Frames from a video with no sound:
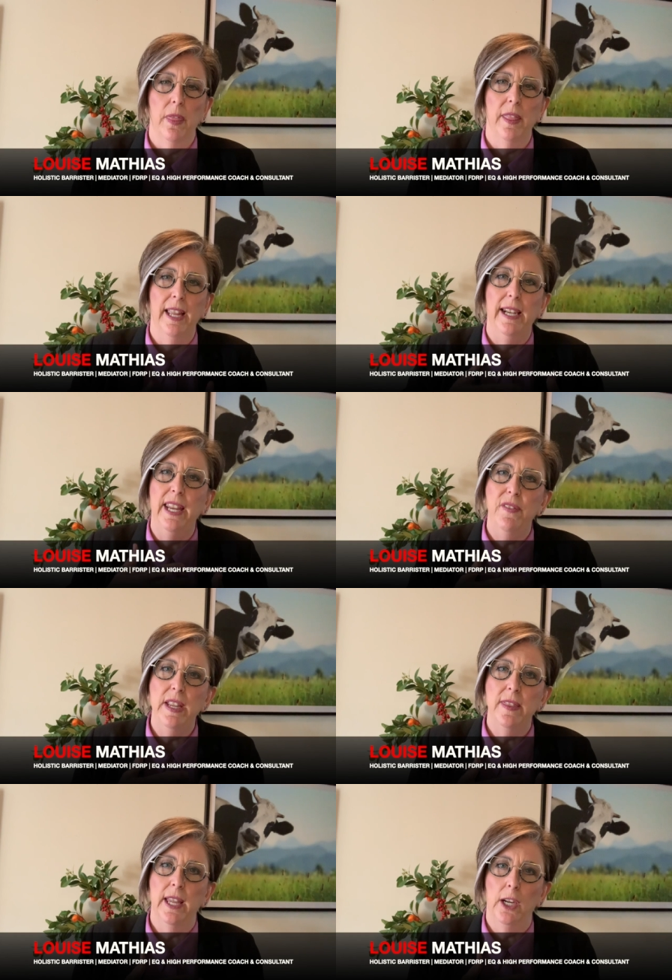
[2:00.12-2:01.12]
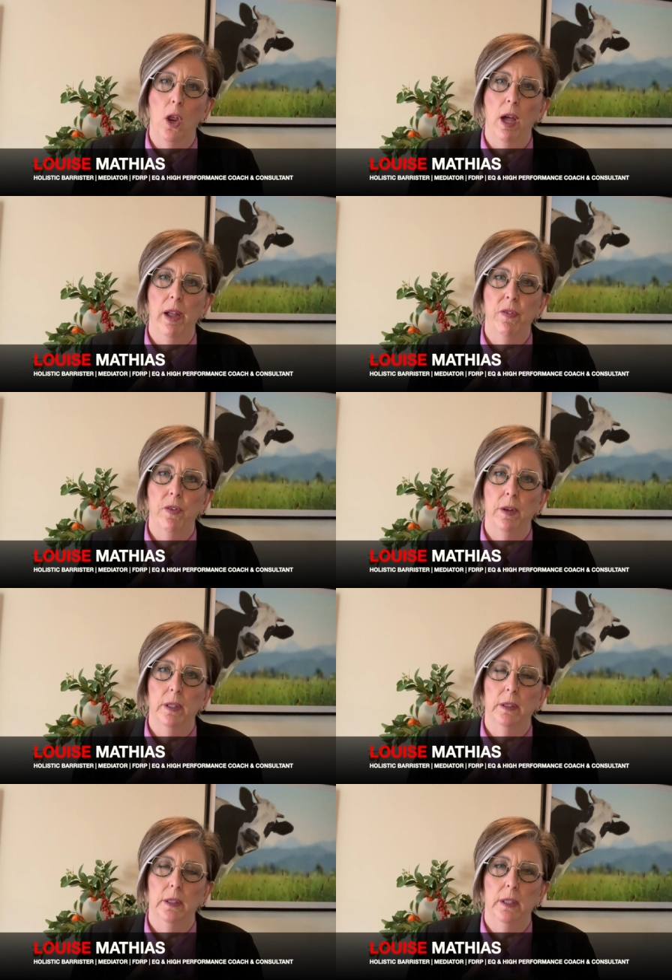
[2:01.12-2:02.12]
they're living their life
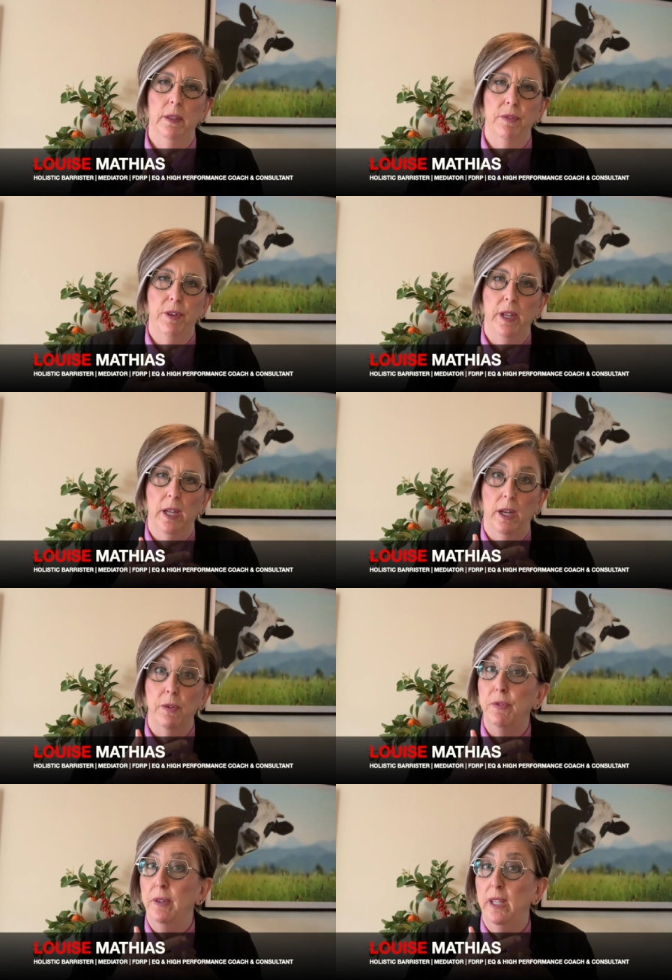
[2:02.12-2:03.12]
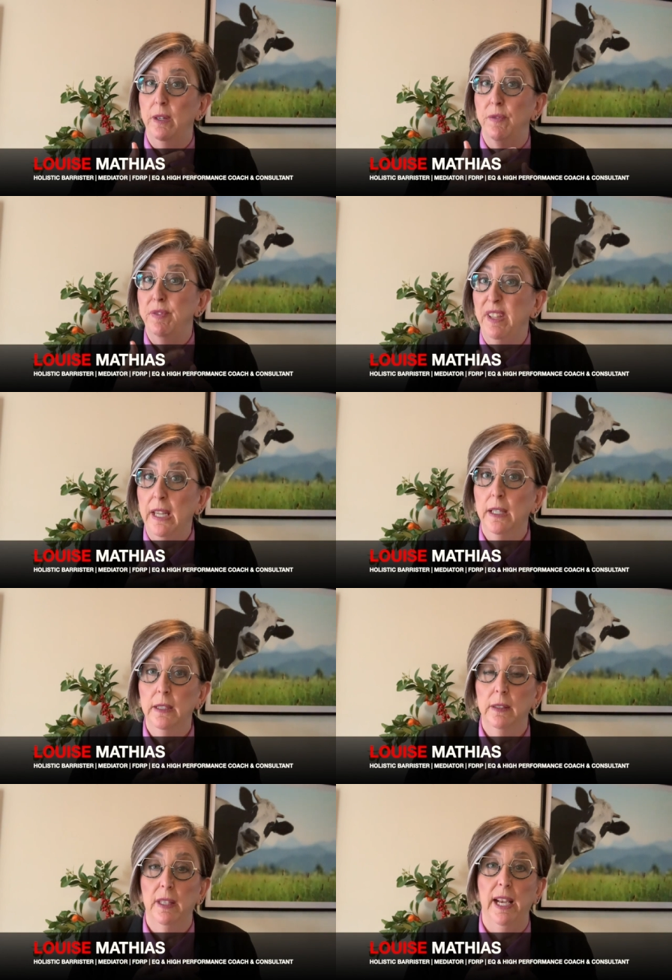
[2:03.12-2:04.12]
in fear,
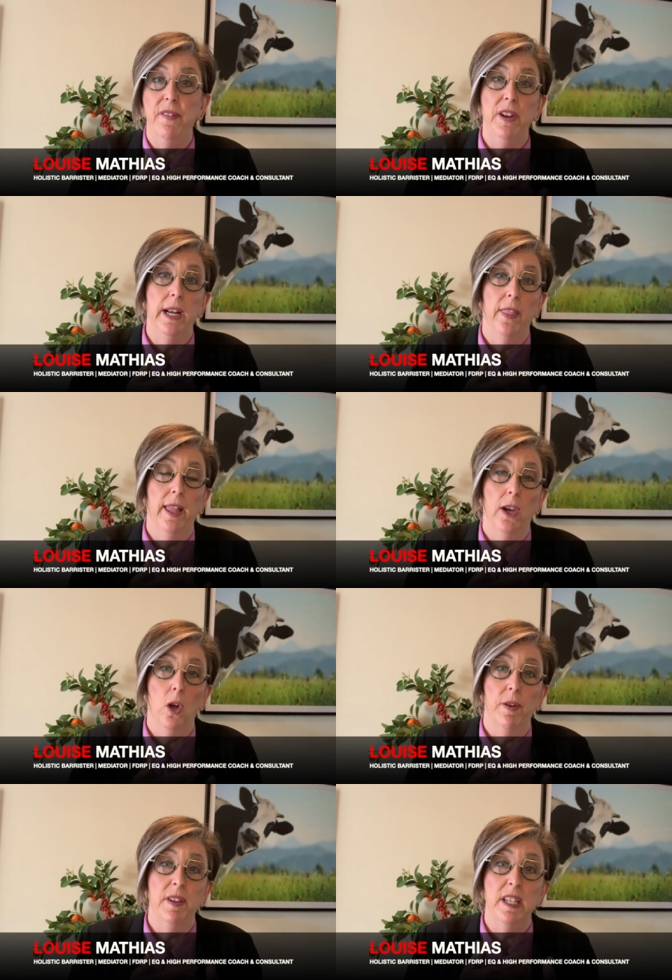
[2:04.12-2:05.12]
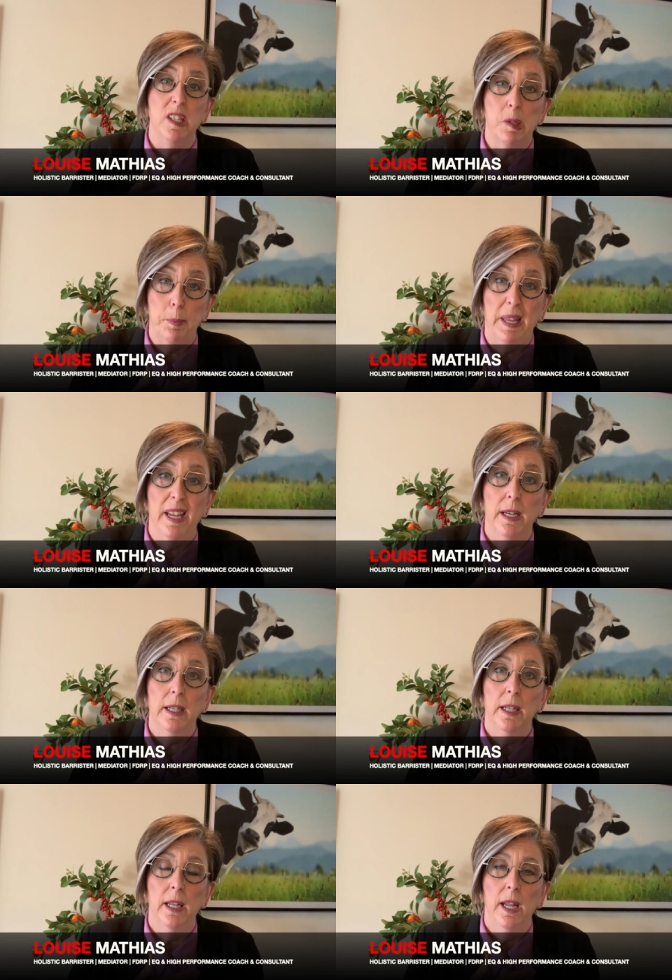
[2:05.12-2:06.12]
they're living their life in
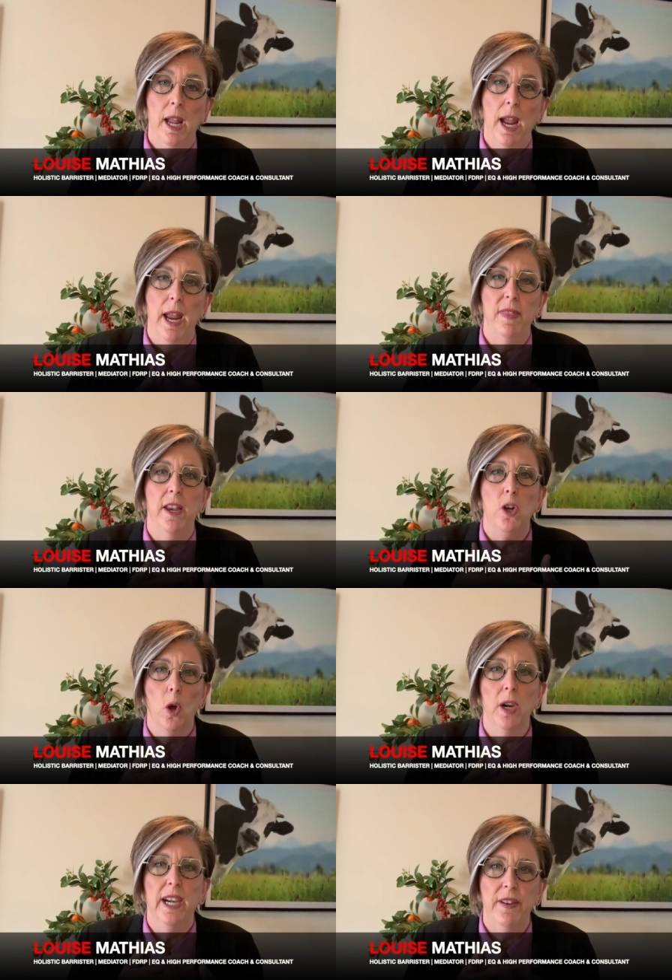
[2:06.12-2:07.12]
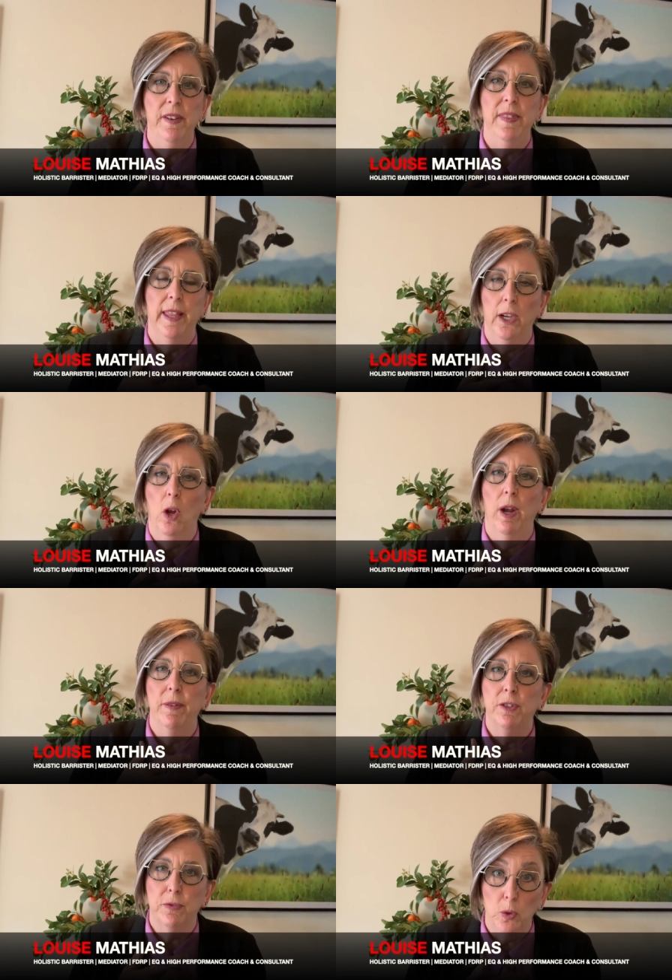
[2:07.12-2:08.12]
despair, and they're not living their
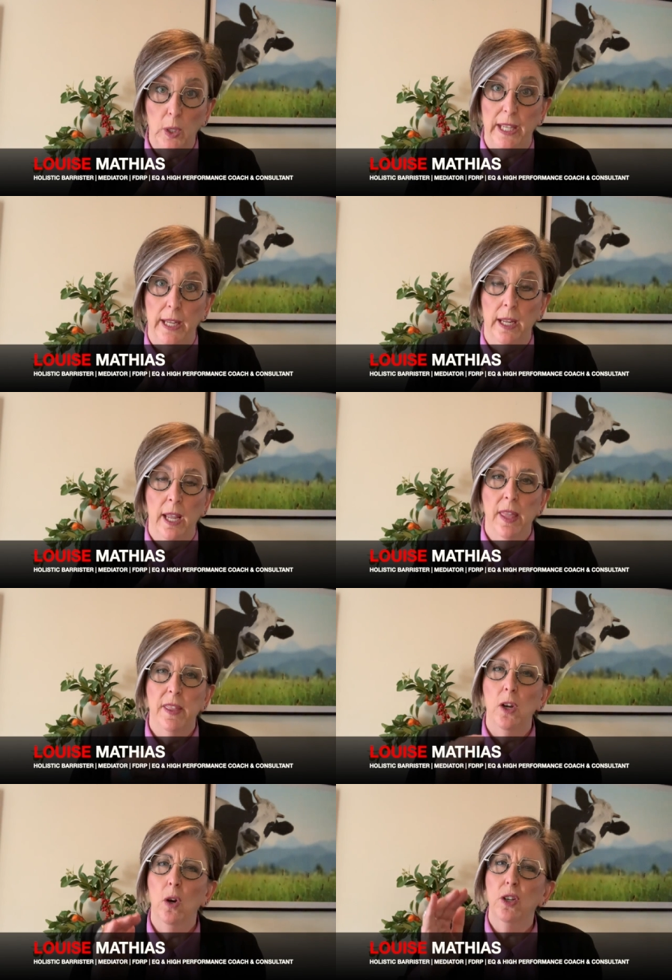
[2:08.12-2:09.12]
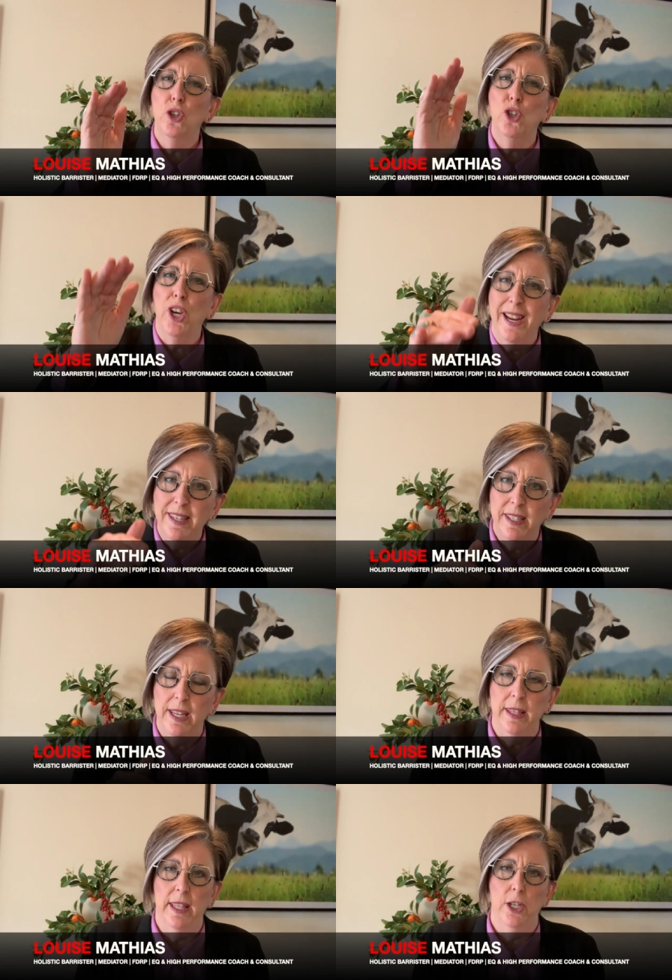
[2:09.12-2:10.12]
lives fully. They're not
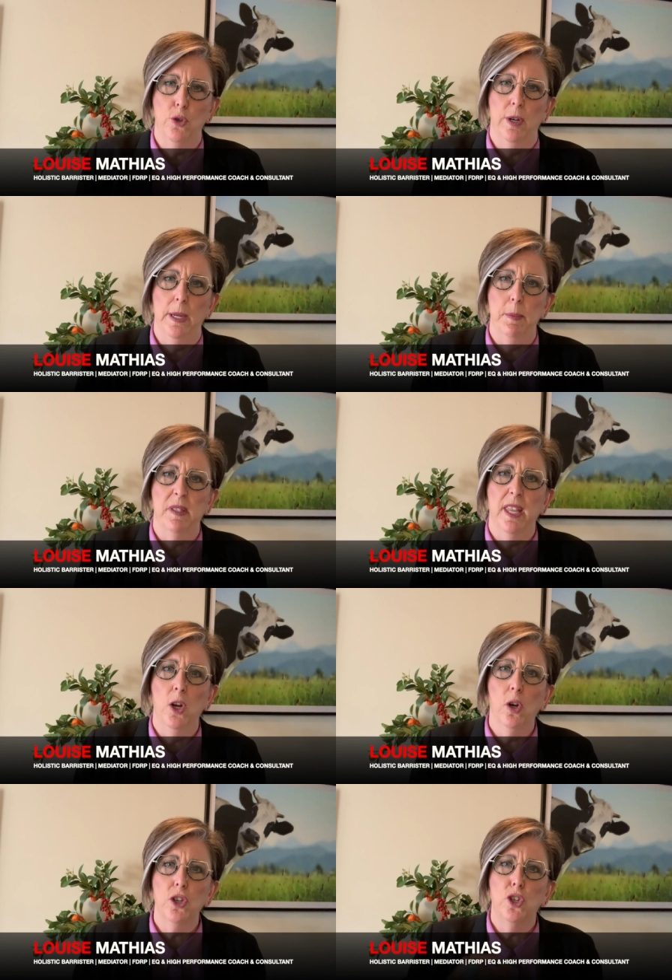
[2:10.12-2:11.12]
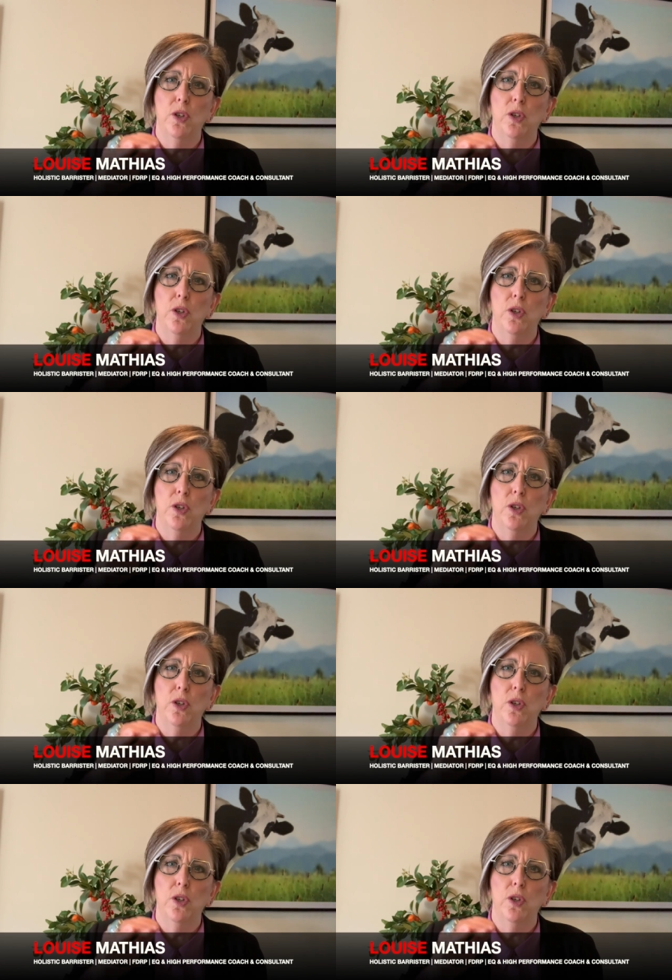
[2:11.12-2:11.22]
chasing their dreams. They're